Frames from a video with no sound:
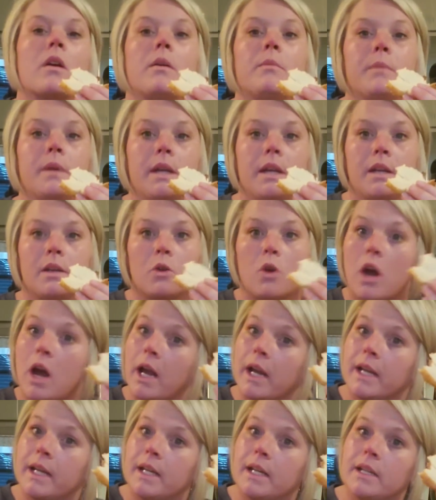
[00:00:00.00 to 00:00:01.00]
me
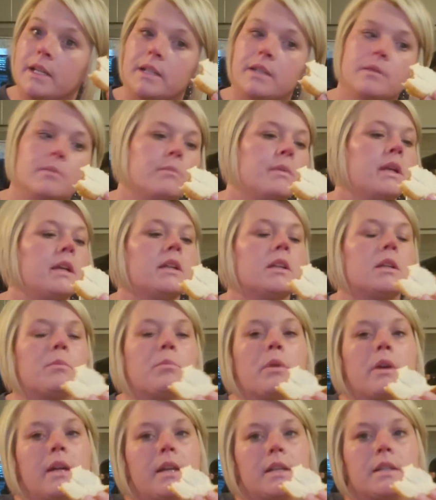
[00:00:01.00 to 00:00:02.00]
crying and being
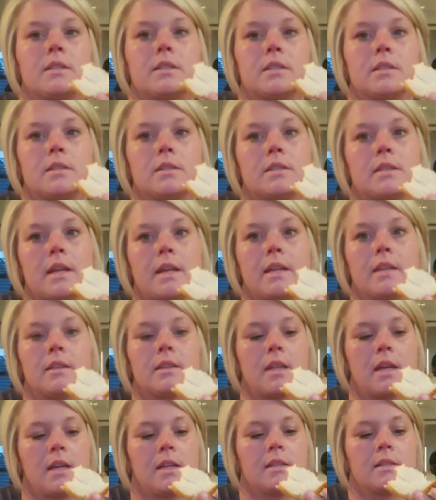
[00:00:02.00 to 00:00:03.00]
depressed and saying
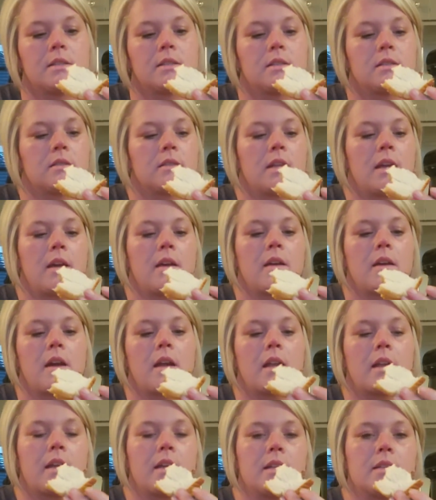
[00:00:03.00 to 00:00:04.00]
things that
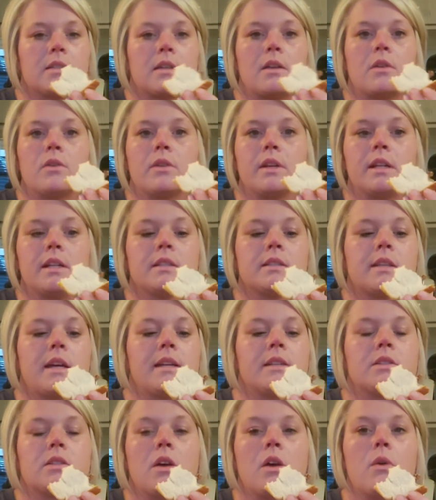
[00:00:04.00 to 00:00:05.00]
I guess I don't need to say.
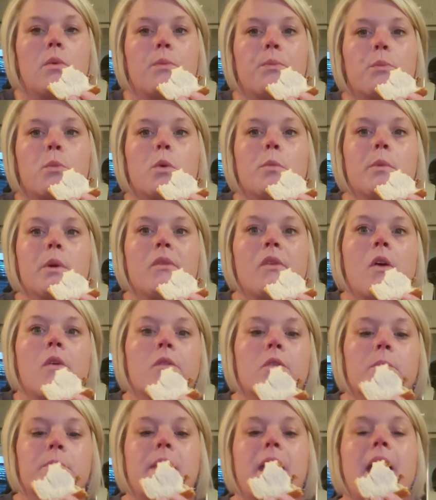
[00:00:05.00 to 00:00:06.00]
So we'll move on
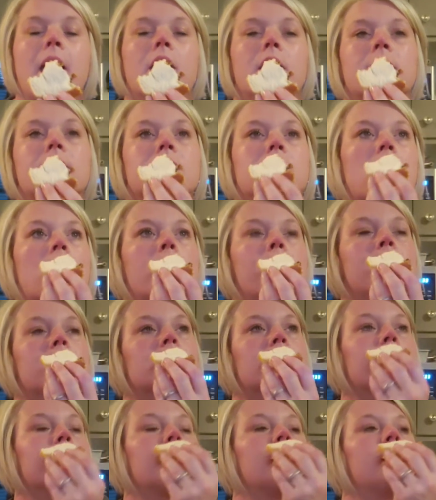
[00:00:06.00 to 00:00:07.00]
from that and let's talk about
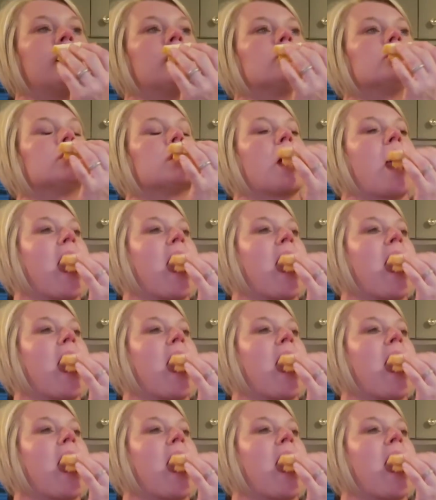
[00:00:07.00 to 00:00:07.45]
something else.